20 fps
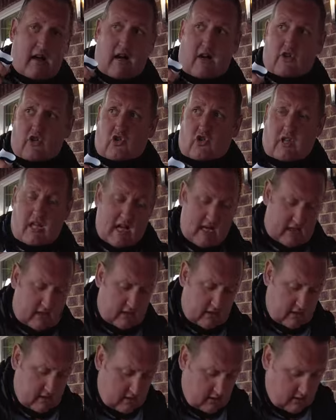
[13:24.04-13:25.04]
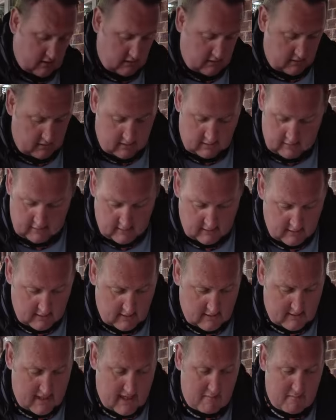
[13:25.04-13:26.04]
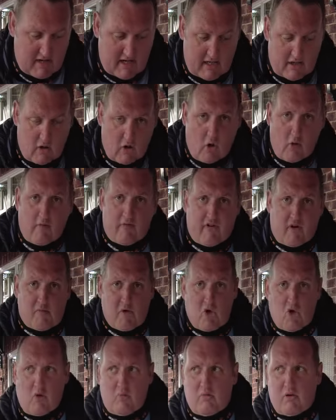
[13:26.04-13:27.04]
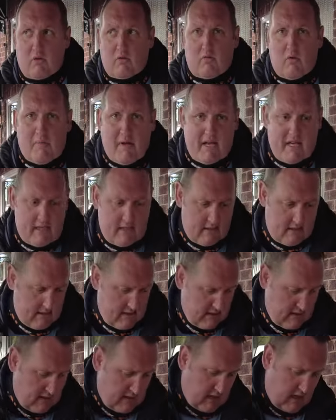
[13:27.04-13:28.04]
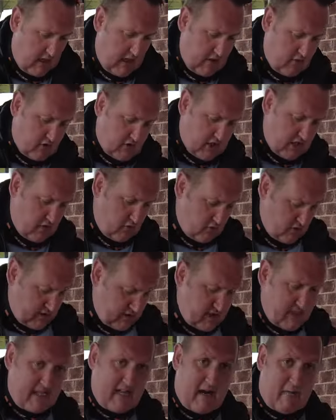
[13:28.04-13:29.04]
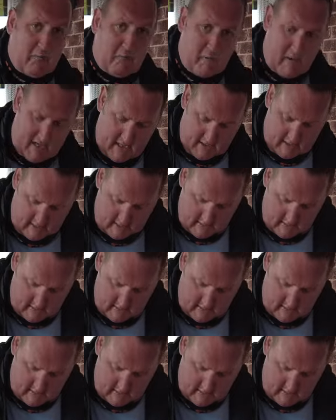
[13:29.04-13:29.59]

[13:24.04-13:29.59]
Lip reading: I just like... It's like being old from home with me. I used to use this camping,